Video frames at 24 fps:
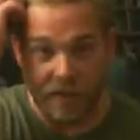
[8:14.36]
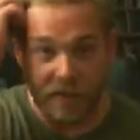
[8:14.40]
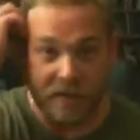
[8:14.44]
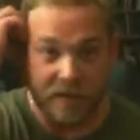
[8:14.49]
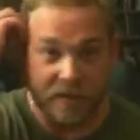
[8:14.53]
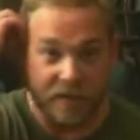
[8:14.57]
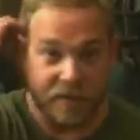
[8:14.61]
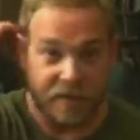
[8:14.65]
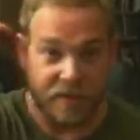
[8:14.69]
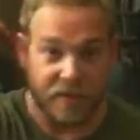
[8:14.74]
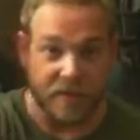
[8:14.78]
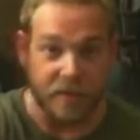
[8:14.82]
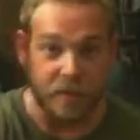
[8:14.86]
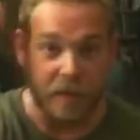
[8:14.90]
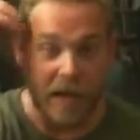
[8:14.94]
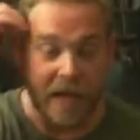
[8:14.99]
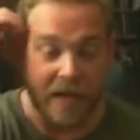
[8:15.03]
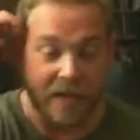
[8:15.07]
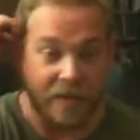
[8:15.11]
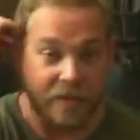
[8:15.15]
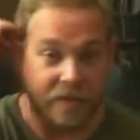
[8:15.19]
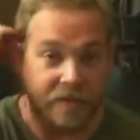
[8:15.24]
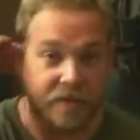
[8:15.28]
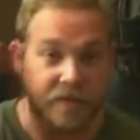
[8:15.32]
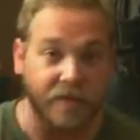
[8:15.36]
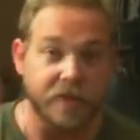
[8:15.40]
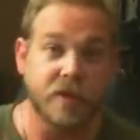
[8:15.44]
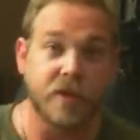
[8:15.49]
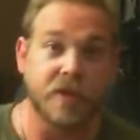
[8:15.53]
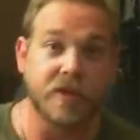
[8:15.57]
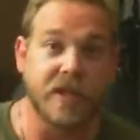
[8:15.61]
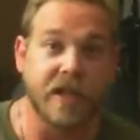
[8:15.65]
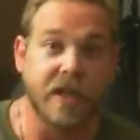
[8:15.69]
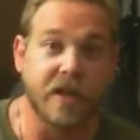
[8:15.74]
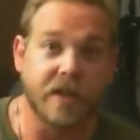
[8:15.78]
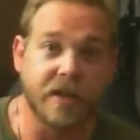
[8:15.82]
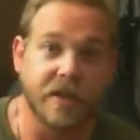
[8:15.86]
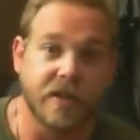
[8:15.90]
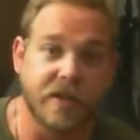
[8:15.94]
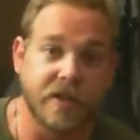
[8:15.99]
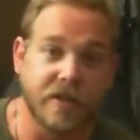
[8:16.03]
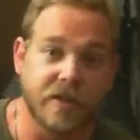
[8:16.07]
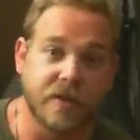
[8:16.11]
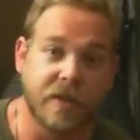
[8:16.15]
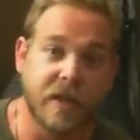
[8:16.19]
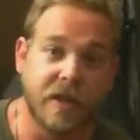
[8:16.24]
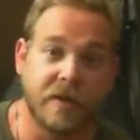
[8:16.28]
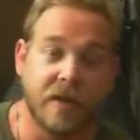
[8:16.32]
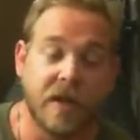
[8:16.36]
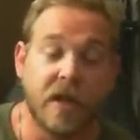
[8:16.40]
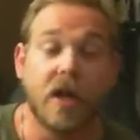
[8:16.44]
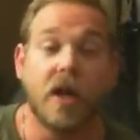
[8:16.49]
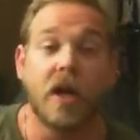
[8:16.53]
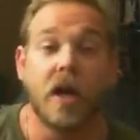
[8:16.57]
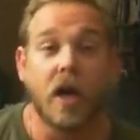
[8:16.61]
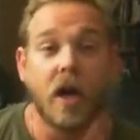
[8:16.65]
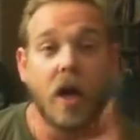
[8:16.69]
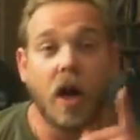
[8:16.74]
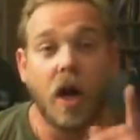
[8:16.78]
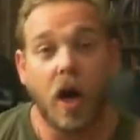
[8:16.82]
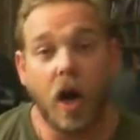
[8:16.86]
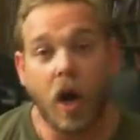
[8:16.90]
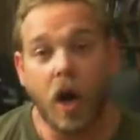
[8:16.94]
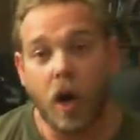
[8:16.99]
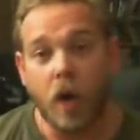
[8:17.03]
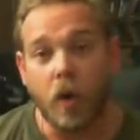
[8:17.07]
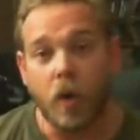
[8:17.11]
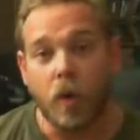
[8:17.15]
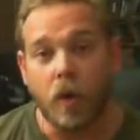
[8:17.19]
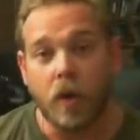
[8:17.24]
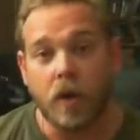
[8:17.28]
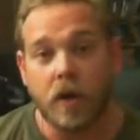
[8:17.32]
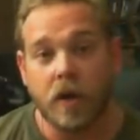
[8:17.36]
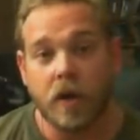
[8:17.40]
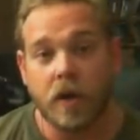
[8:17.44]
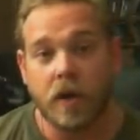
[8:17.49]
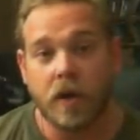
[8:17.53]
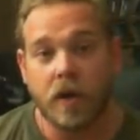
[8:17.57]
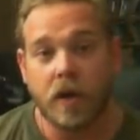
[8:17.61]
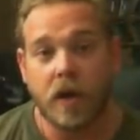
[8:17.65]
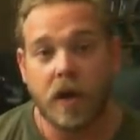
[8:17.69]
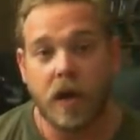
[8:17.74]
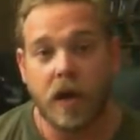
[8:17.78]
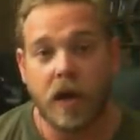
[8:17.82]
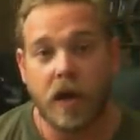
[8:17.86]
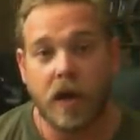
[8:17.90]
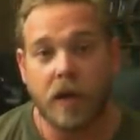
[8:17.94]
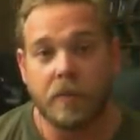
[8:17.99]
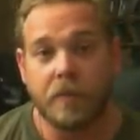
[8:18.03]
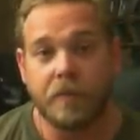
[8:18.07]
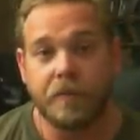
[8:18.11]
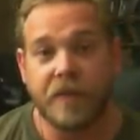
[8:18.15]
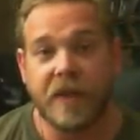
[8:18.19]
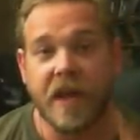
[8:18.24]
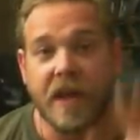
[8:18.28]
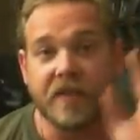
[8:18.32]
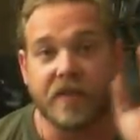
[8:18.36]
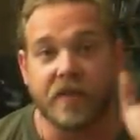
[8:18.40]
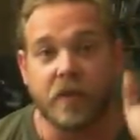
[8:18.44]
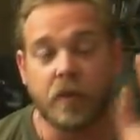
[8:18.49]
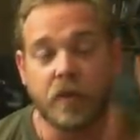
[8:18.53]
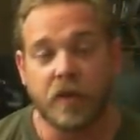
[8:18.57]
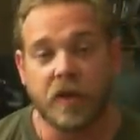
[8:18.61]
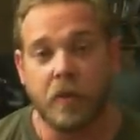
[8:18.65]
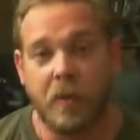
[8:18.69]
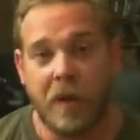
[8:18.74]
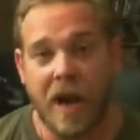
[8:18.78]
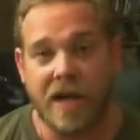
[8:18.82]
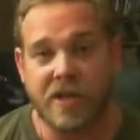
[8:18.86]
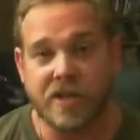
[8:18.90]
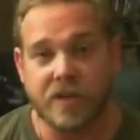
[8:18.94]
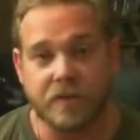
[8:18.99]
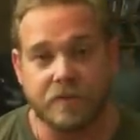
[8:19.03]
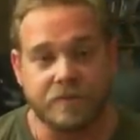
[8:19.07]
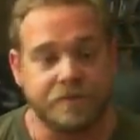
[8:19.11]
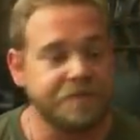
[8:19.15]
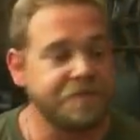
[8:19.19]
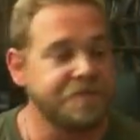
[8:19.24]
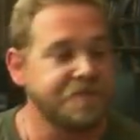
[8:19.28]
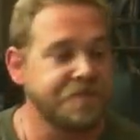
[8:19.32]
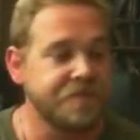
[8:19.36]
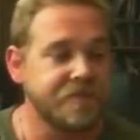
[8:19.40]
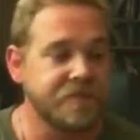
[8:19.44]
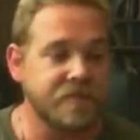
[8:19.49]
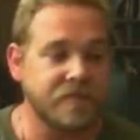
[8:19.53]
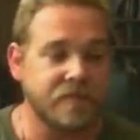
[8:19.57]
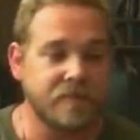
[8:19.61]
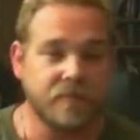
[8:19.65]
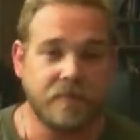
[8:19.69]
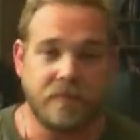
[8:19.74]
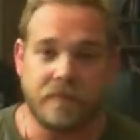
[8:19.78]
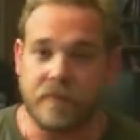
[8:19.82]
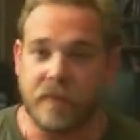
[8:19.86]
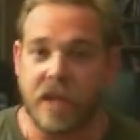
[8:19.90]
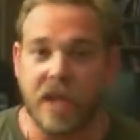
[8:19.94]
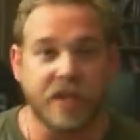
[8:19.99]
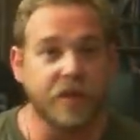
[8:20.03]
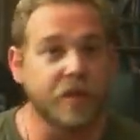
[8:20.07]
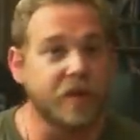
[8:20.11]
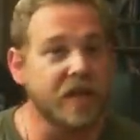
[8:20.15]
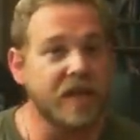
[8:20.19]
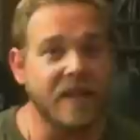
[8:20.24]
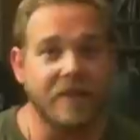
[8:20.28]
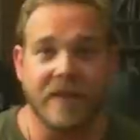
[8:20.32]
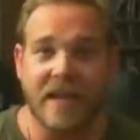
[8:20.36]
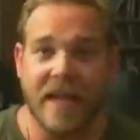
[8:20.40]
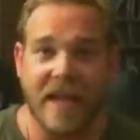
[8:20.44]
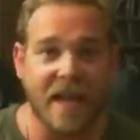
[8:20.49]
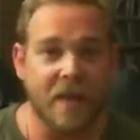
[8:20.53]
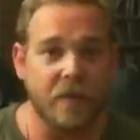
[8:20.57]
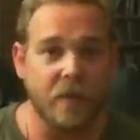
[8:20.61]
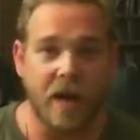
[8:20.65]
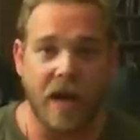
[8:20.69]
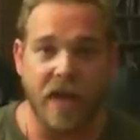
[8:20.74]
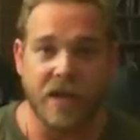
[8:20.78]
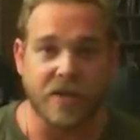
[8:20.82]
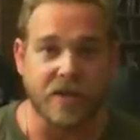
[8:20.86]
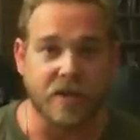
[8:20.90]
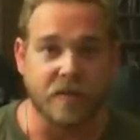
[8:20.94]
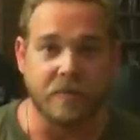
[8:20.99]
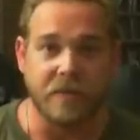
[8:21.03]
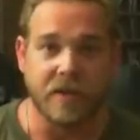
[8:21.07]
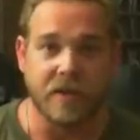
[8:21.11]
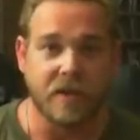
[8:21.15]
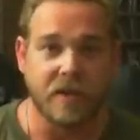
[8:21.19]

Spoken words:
The sweat. Let's turn the air conditioner on. Oh, yeah. So you wash them, and you can even hand wash them.